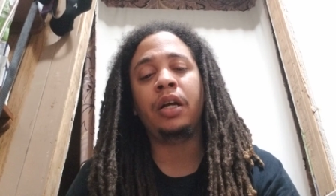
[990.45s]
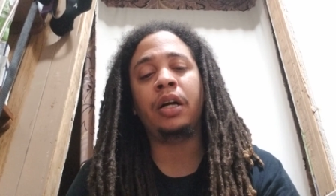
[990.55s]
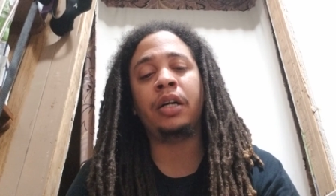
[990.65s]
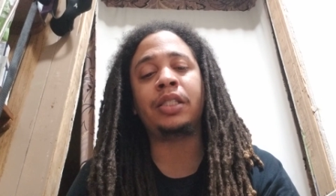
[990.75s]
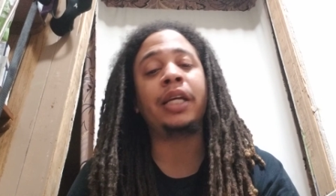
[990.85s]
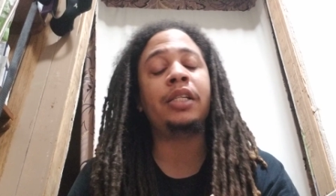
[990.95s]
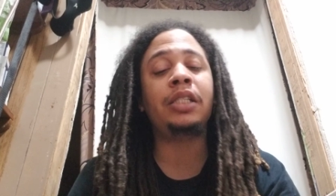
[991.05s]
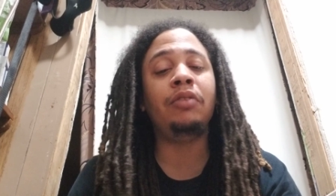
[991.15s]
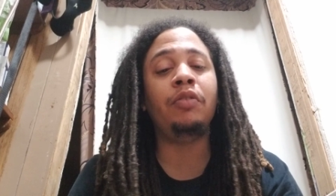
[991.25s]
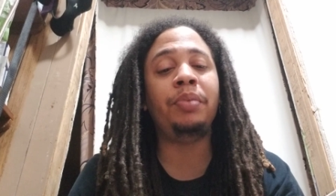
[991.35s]
Uh, second
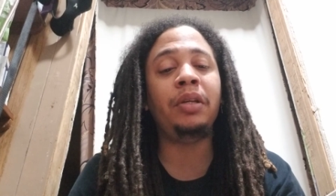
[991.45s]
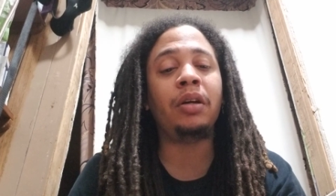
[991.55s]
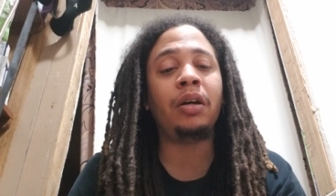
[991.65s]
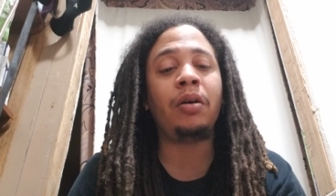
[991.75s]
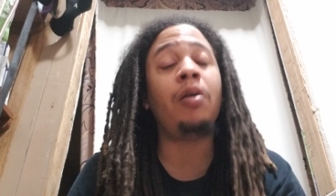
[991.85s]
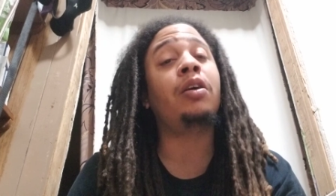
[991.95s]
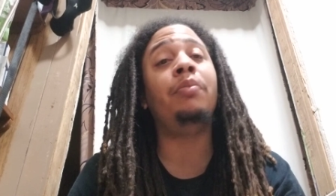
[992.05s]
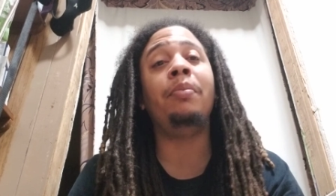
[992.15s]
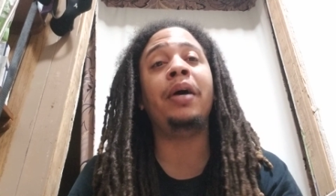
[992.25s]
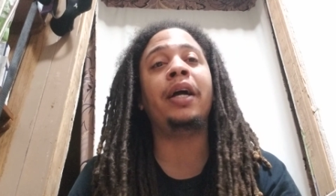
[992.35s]
scene would be uh, Hawk
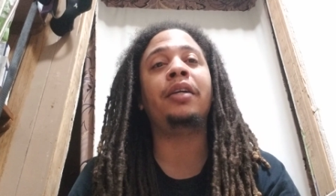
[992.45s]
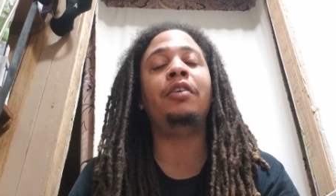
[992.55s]
coming back.